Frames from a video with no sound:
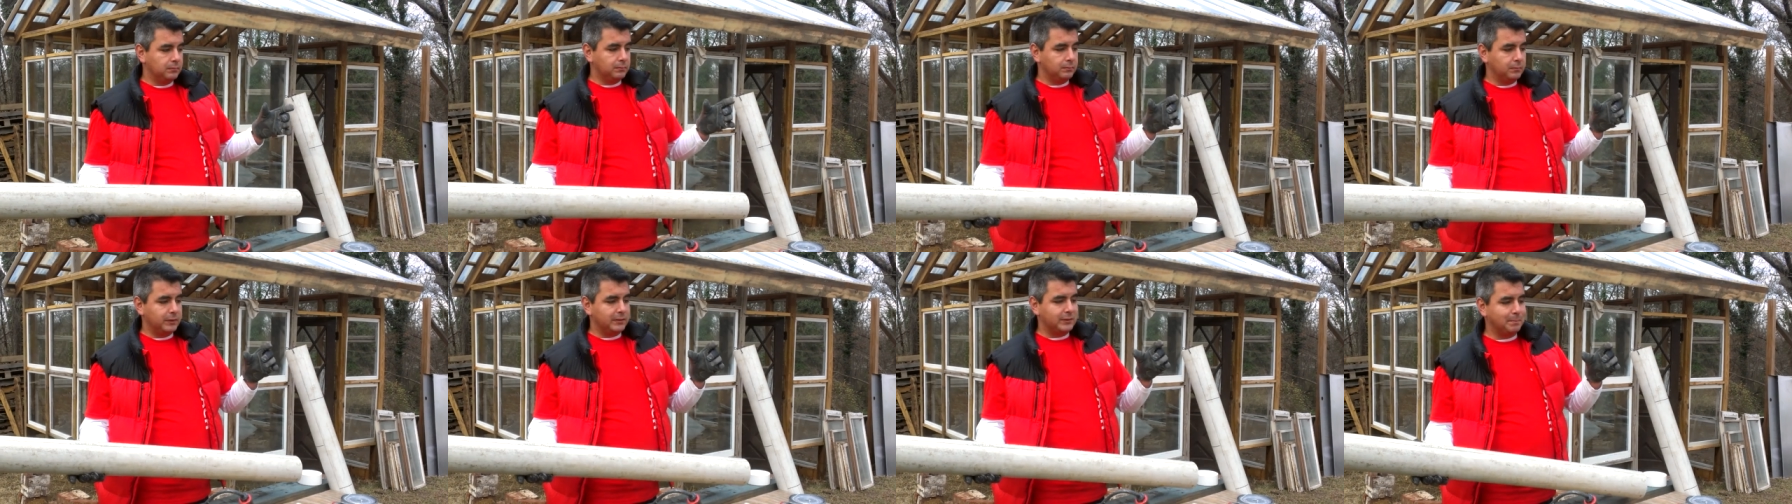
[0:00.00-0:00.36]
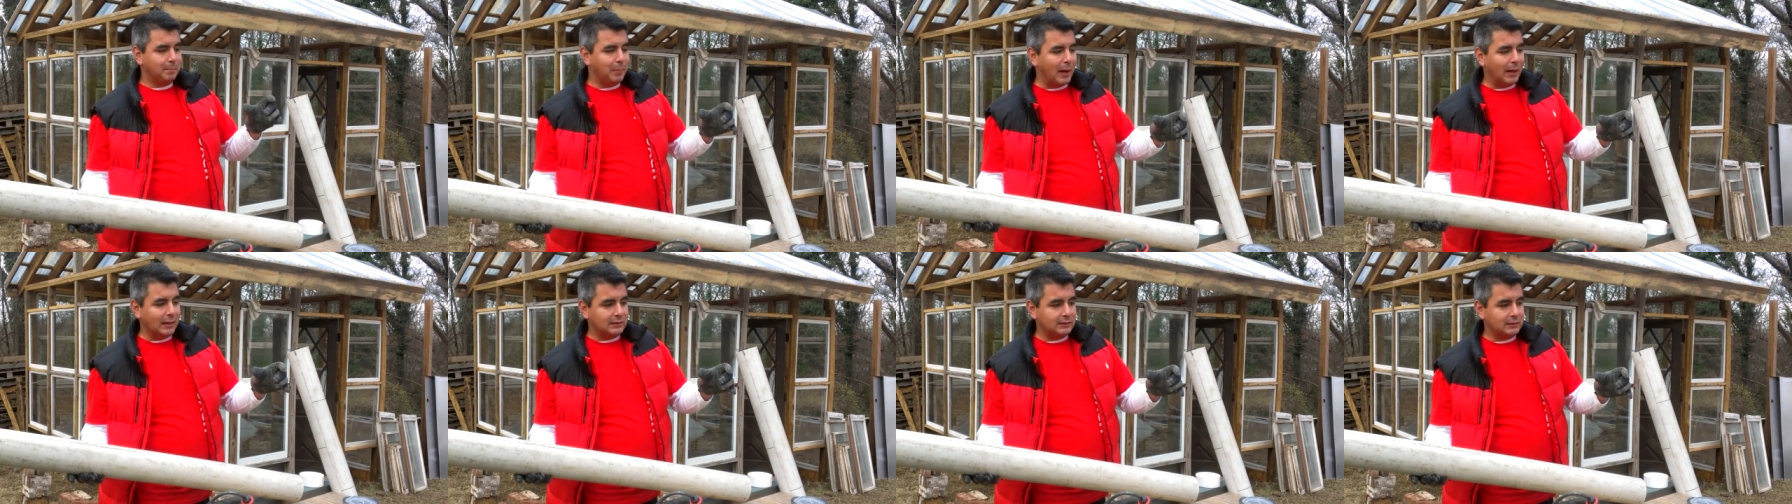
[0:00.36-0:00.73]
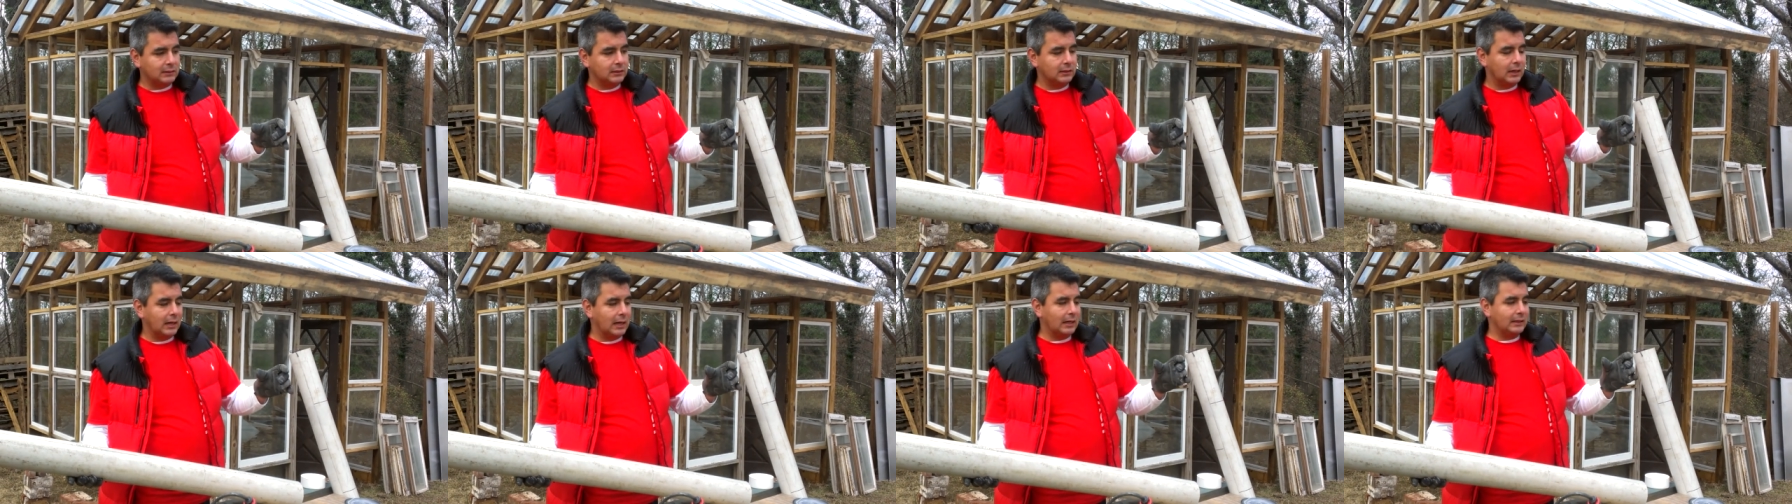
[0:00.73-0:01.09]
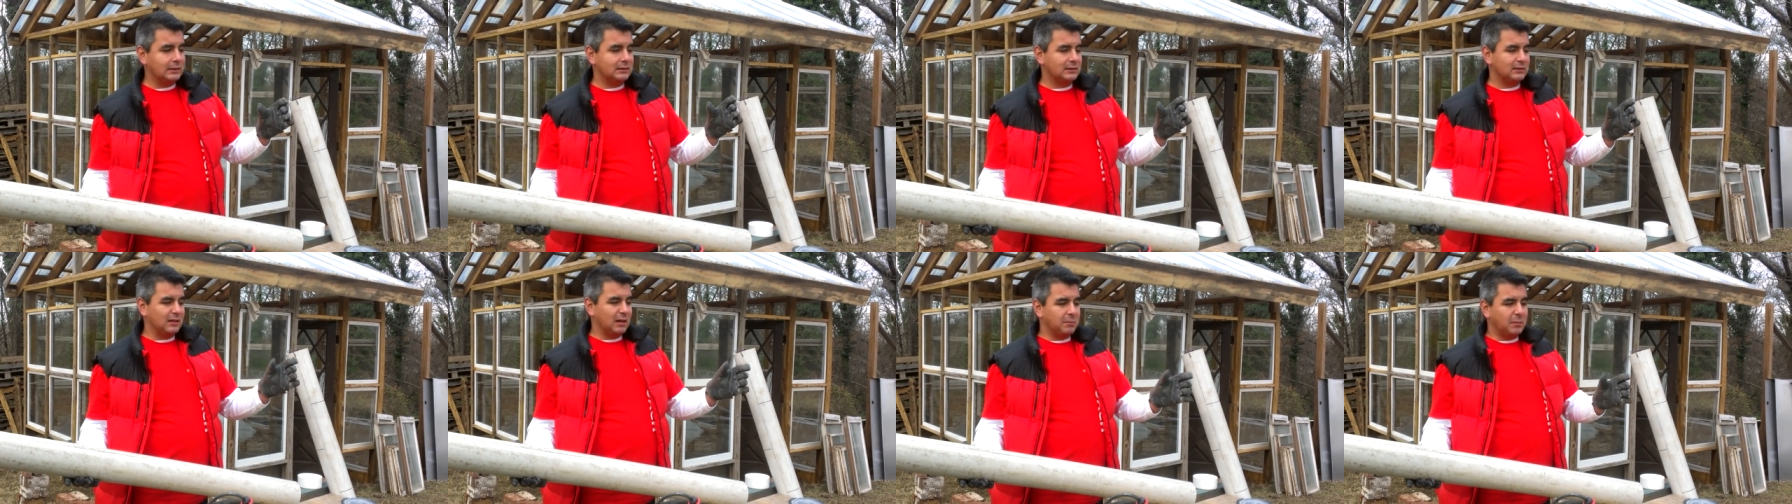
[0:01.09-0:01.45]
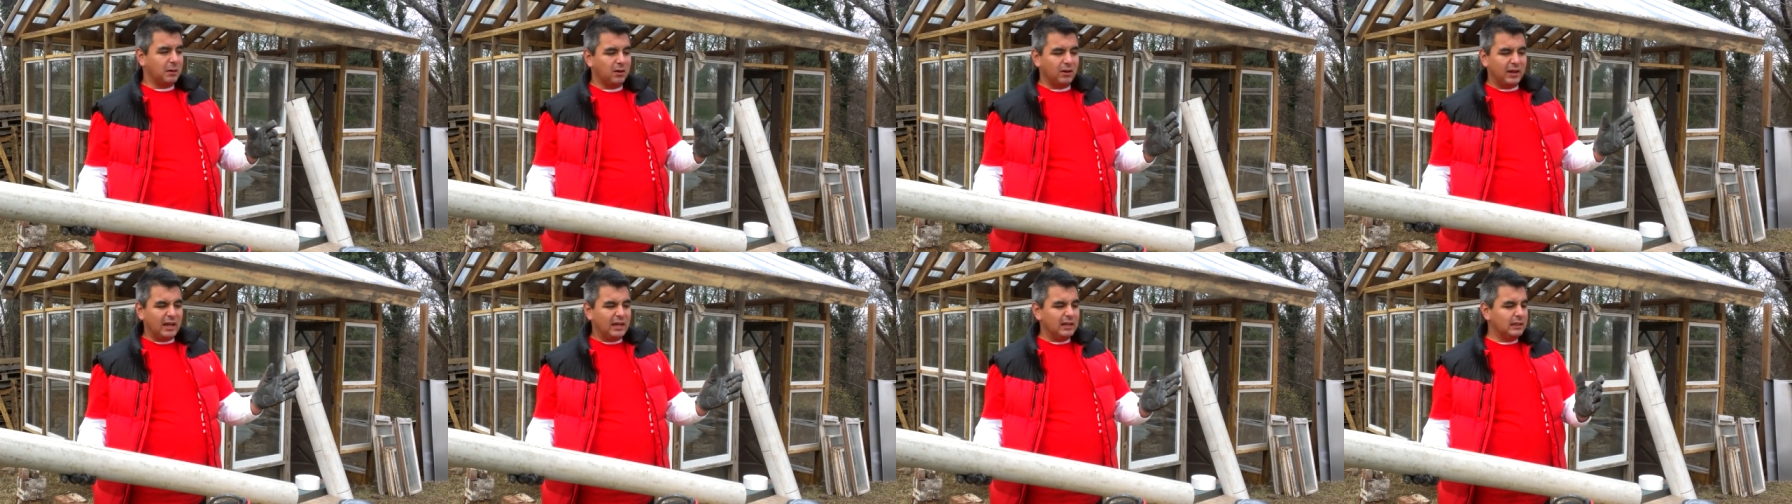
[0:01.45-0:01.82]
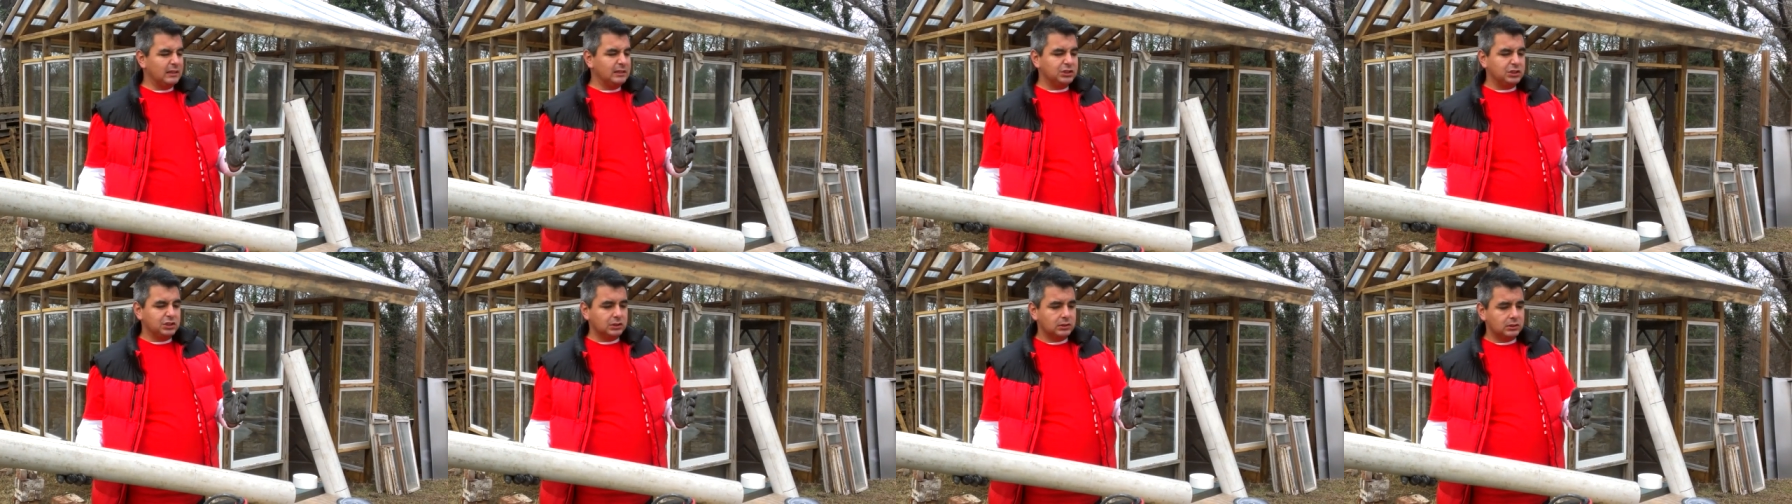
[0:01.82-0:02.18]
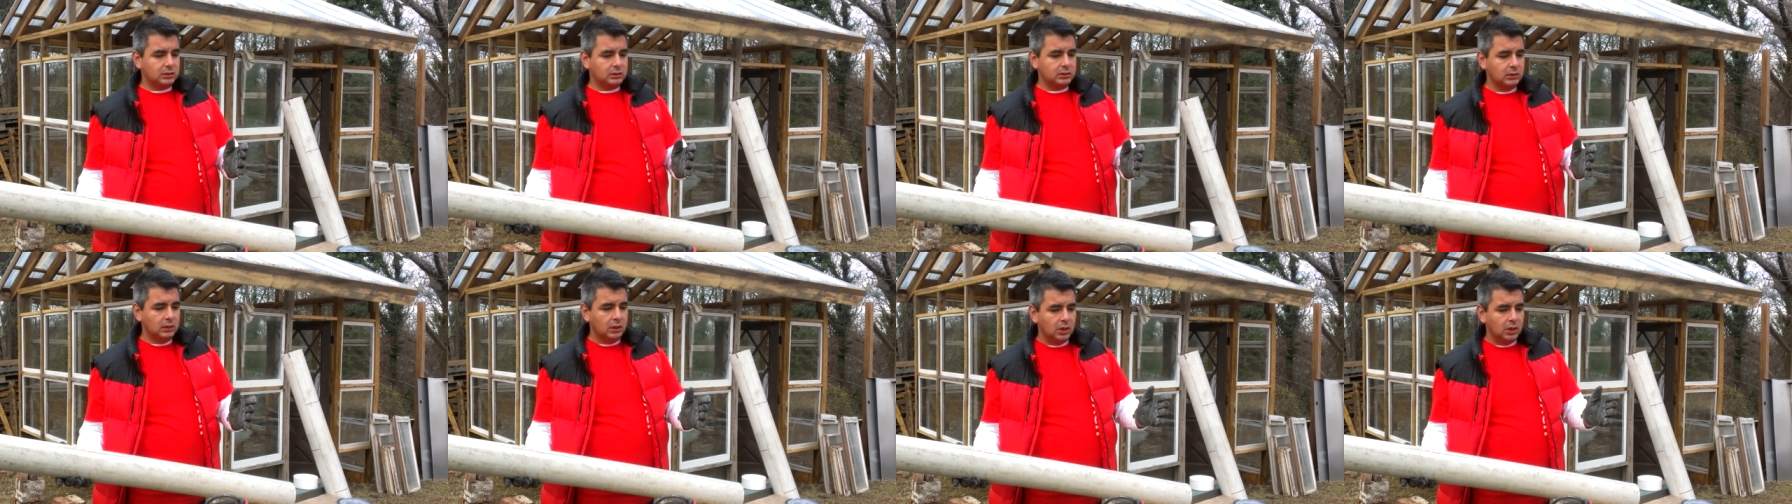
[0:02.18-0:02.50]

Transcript: spot at about eight inches